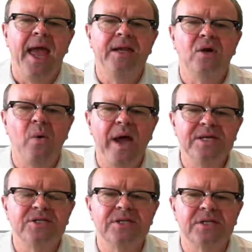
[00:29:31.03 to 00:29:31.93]
An
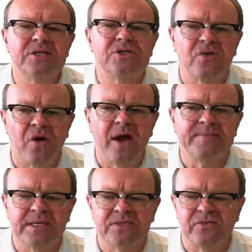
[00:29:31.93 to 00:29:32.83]
equation that
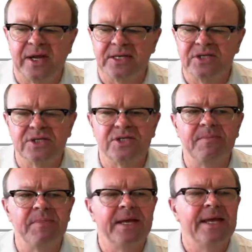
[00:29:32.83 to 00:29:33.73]
describes this
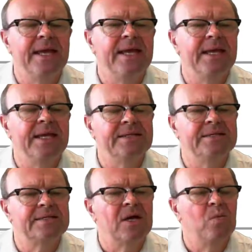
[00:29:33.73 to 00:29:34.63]
relationship
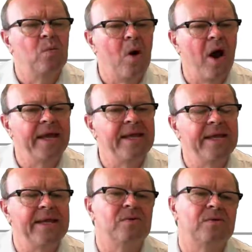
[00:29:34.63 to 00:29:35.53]
is y
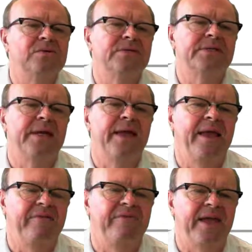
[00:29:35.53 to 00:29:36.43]
equals
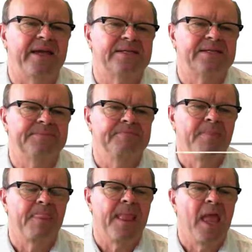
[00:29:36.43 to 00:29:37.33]
fx,
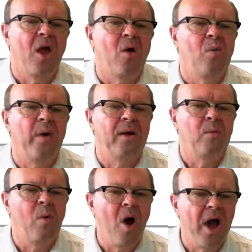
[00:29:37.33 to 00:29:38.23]
where
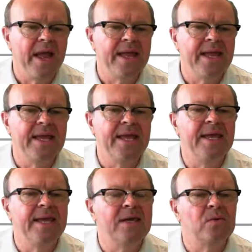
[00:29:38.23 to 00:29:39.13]
y
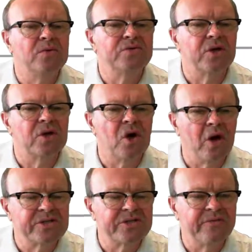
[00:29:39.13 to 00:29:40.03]
equals the
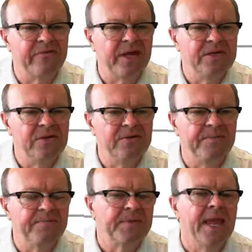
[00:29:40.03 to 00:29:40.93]
cost of the
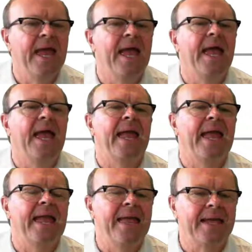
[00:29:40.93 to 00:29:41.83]
venue,
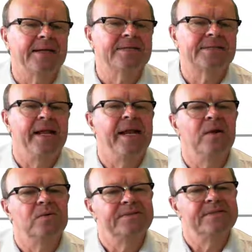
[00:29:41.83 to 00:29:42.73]
x
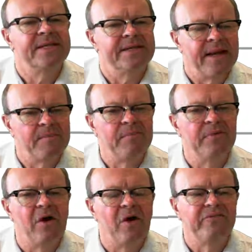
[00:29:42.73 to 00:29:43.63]
equals the
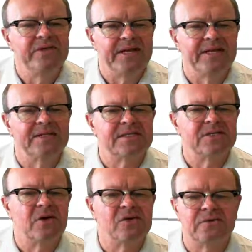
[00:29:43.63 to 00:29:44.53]
number of tickets
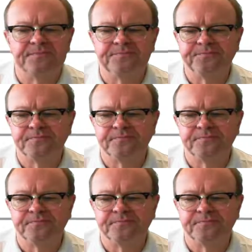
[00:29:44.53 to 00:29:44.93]
sold.